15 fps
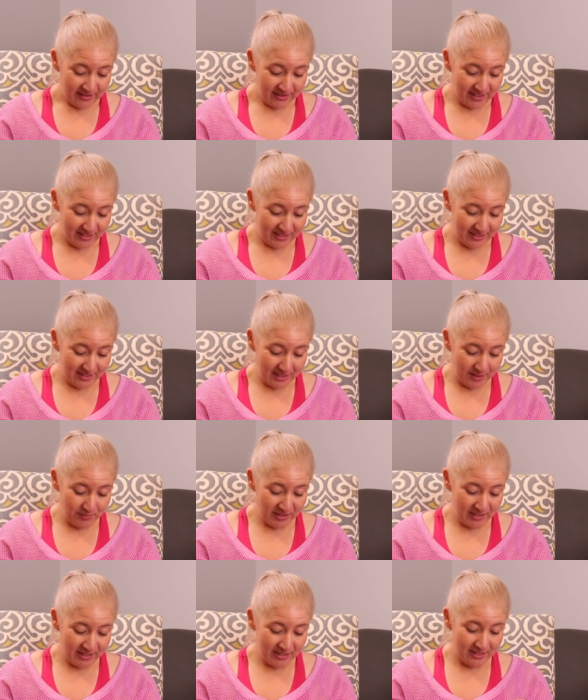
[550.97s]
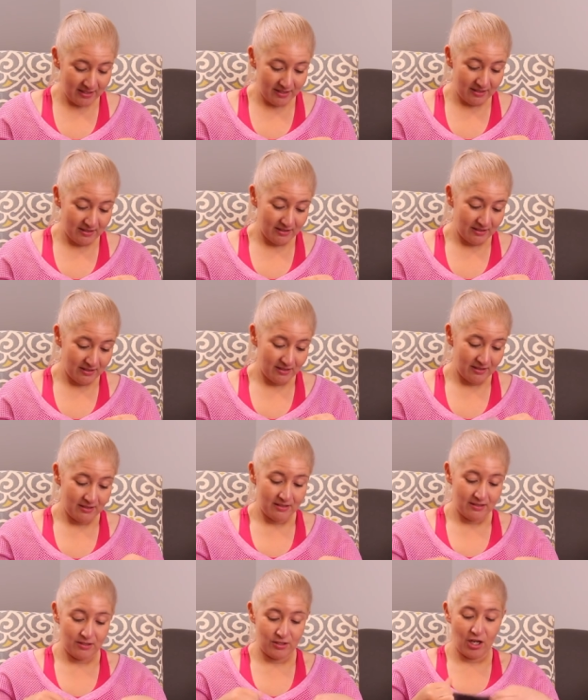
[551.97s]
the Seamless
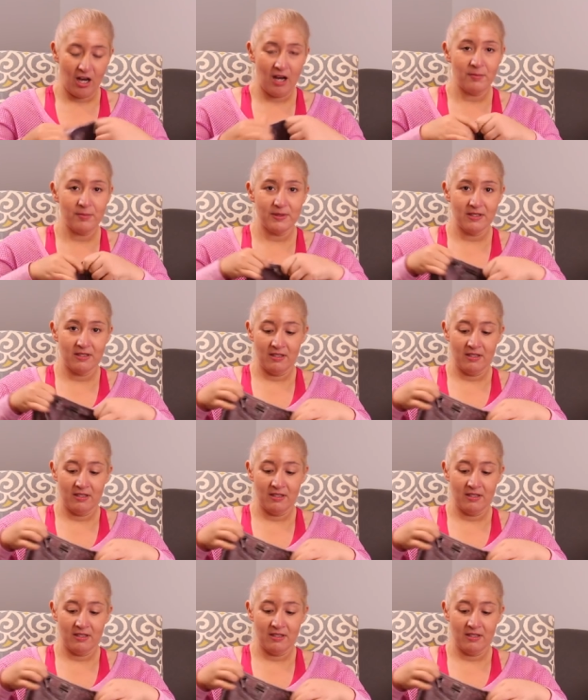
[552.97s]
tops.